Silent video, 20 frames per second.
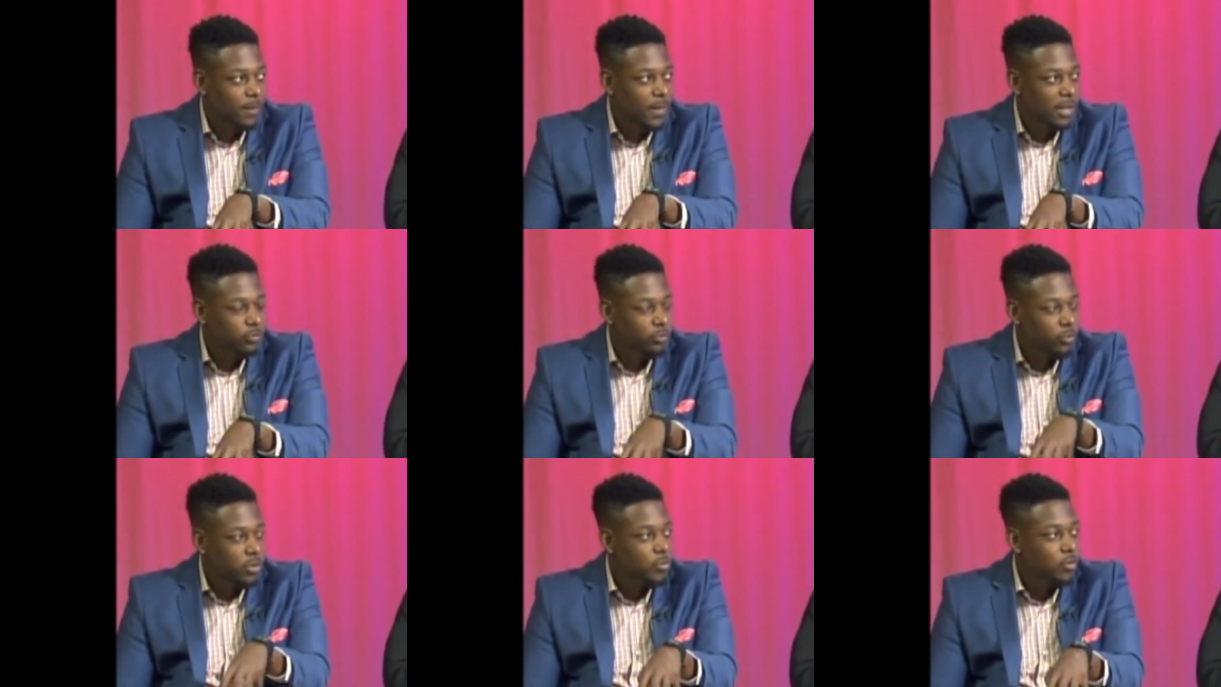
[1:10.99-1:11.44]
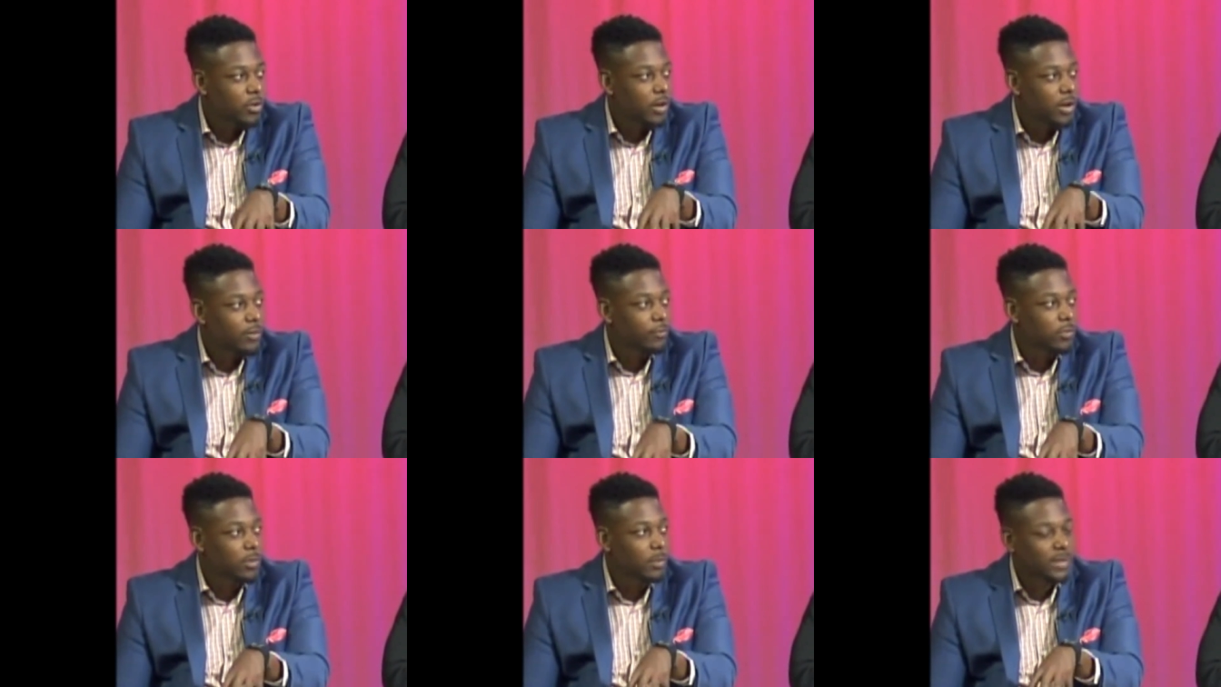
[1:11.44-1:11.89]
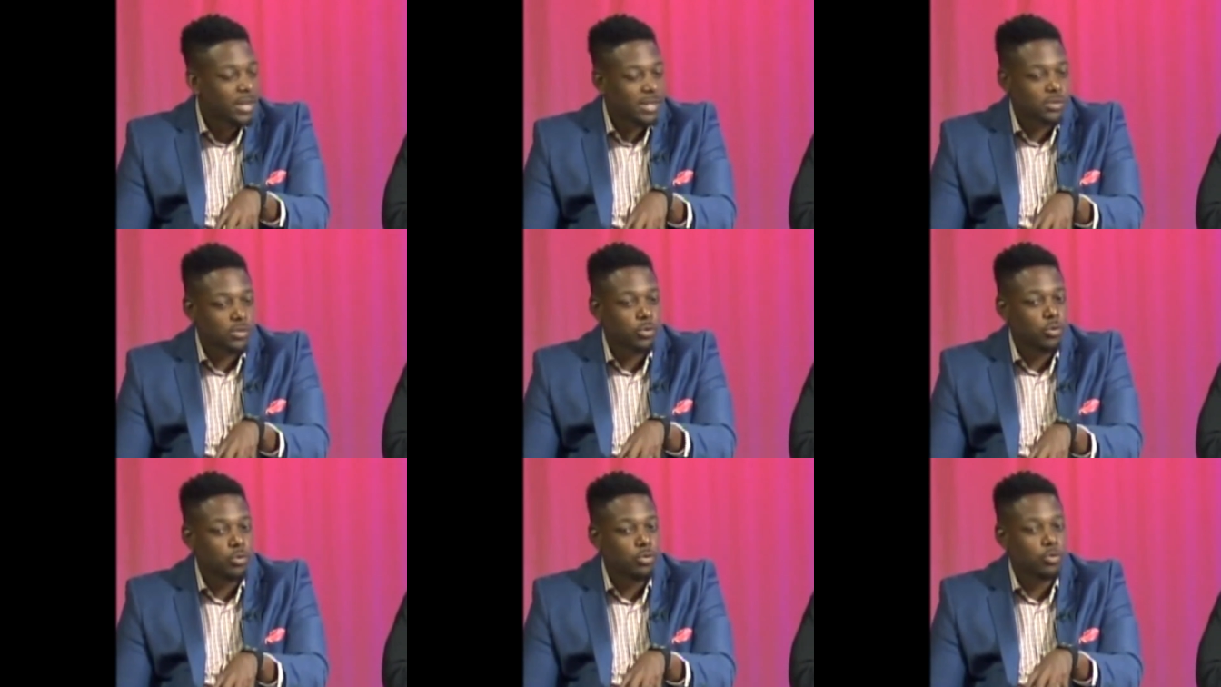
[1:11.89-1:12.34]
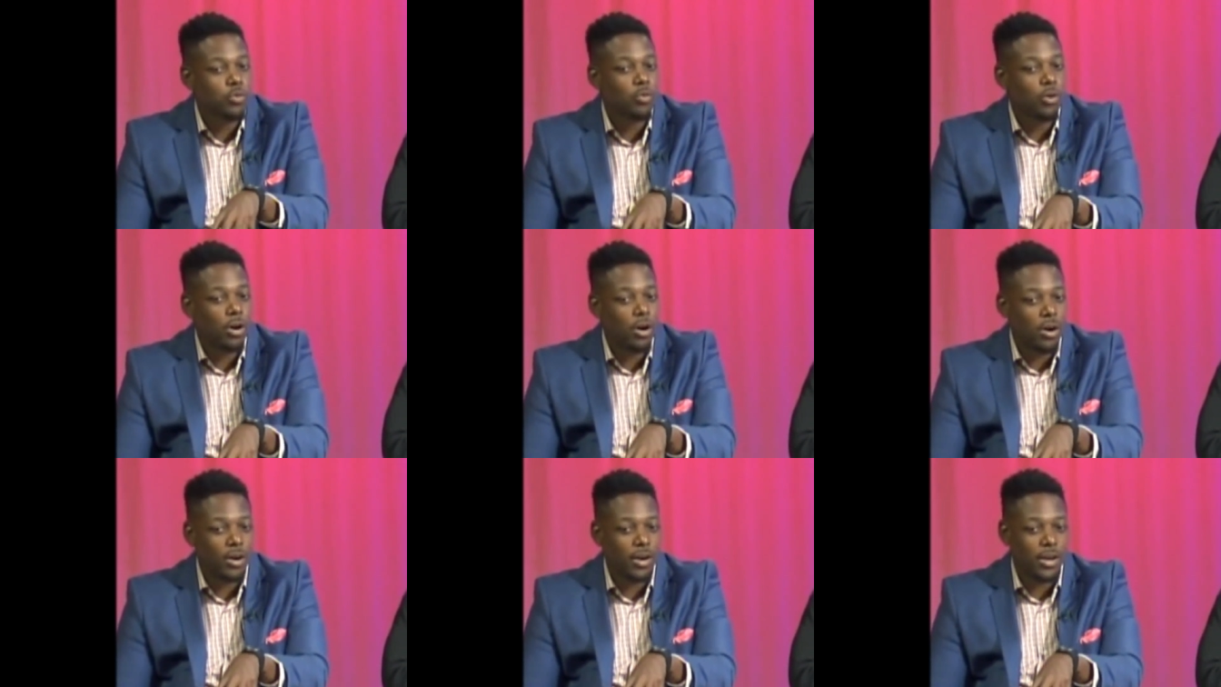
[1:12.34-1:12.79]
That's where you come from. That's who
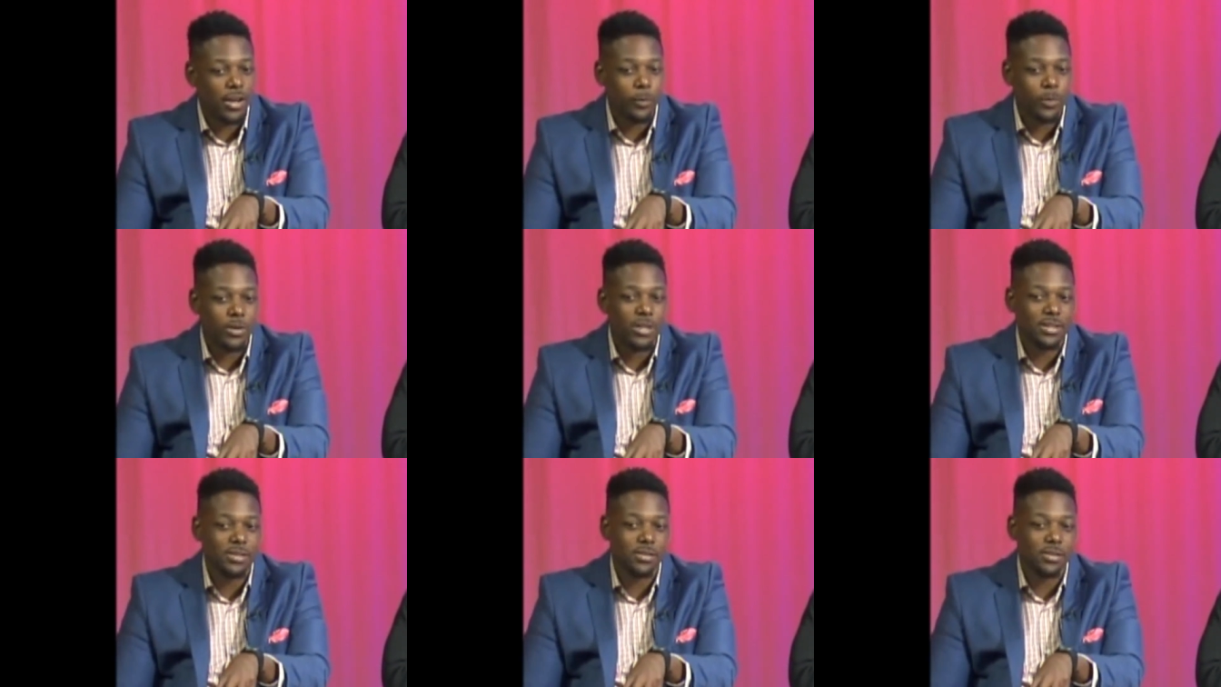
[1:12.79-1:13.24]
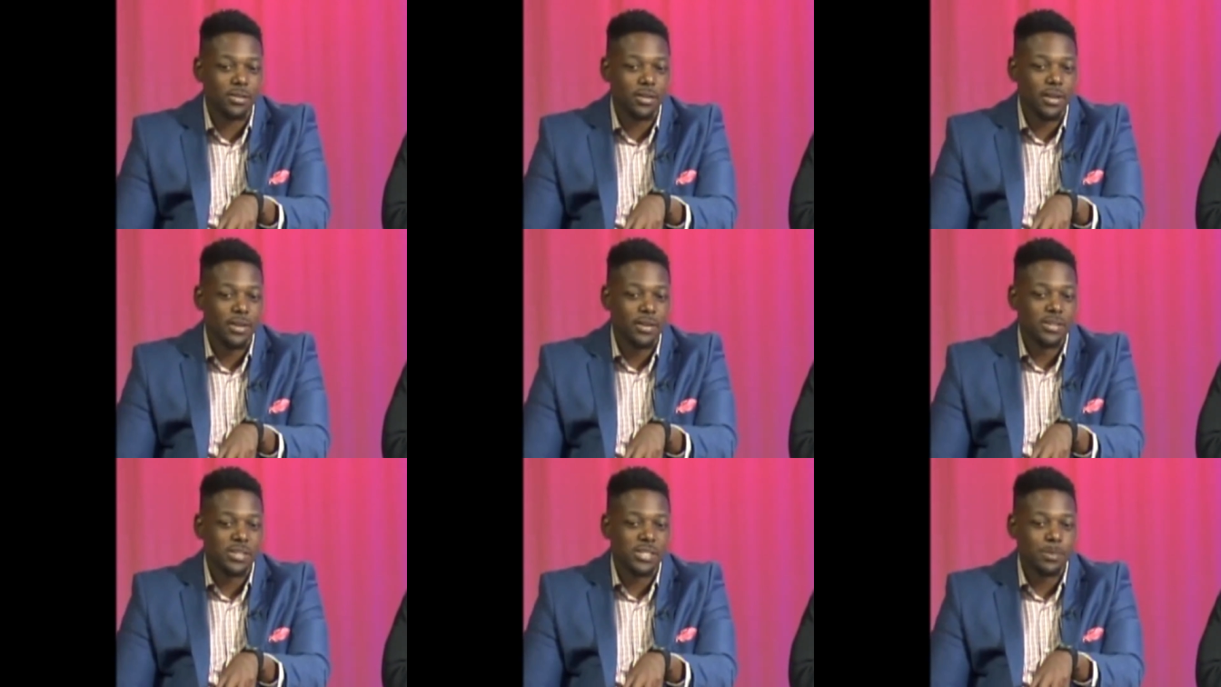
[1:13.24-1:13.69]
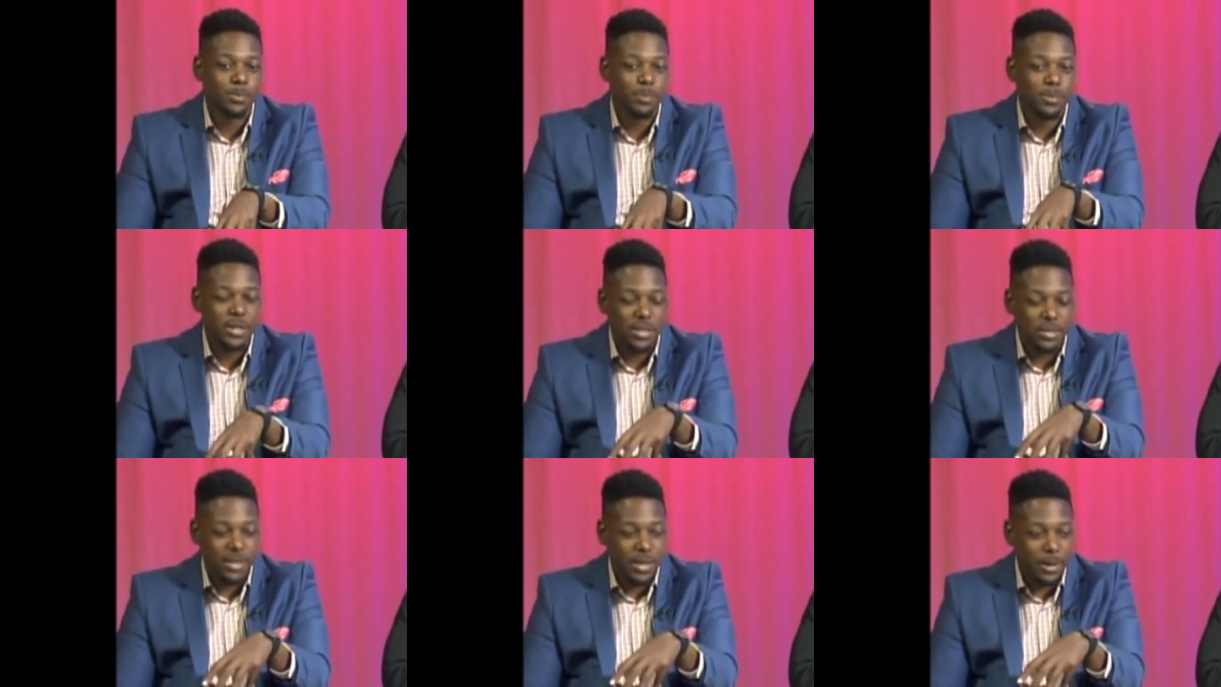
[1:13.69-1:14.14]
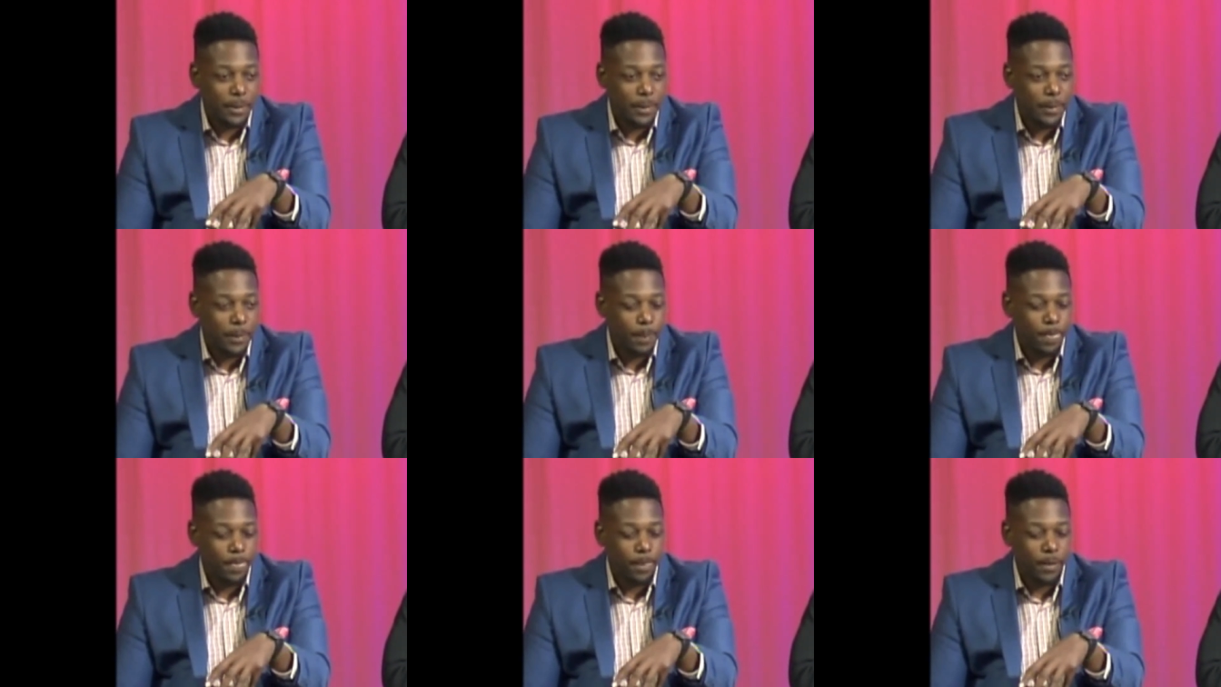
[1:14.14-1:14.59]
you are, and we need to speak that.